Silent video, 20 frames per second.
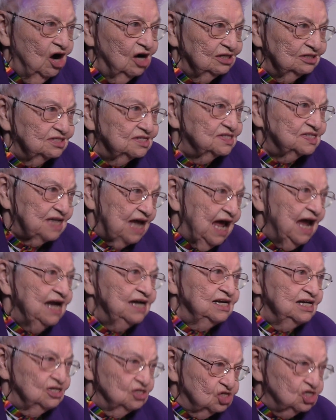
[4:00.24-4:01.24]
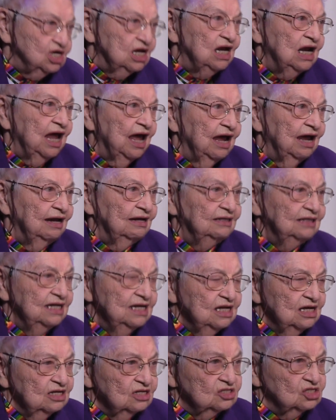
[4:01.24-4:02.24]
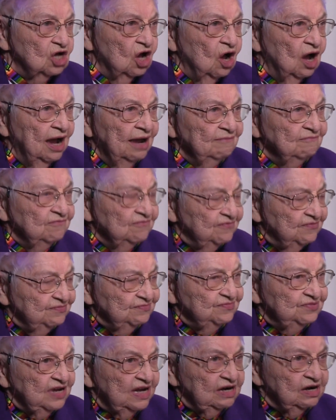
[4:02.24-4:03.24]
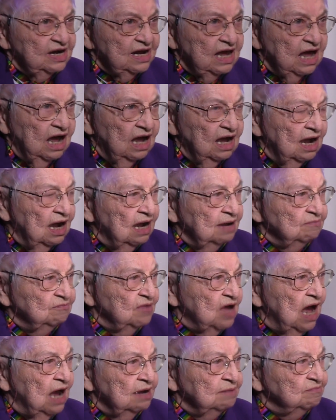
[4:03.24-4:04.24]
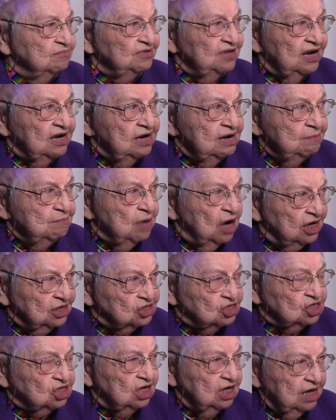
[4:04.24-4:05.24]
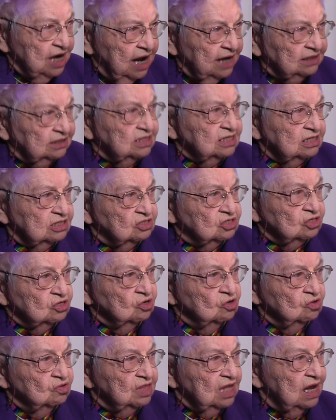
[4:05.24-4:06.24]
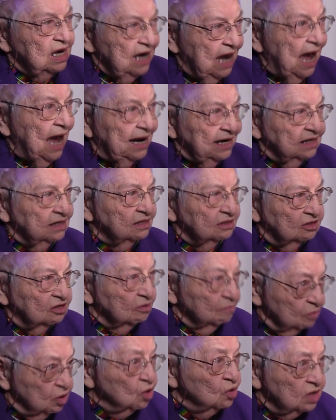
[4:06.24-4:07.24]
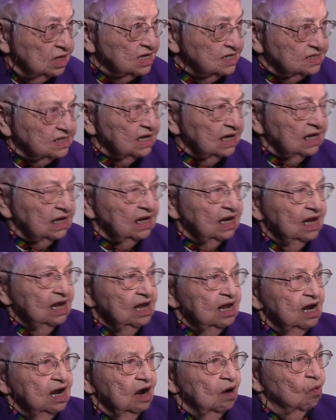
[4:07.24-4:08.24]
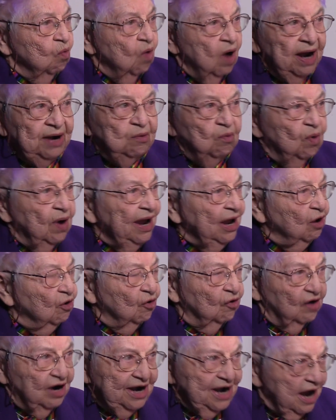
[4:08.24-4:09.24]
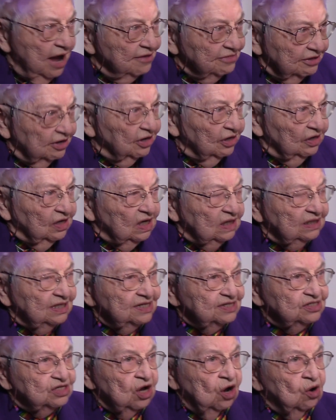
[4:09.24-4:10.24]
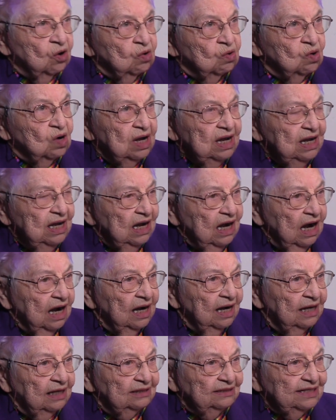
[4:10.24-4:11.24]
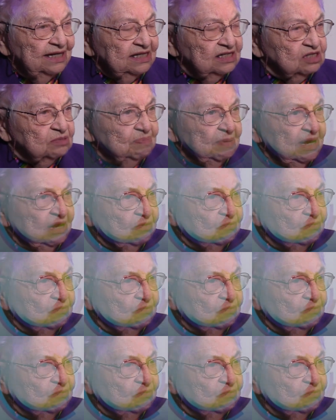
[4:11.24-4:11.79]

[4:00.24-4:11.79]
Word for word: heart stayed in Chile. So I'm very, I'm, I'm very much connected to the Latin community, one way or another. So uh, it's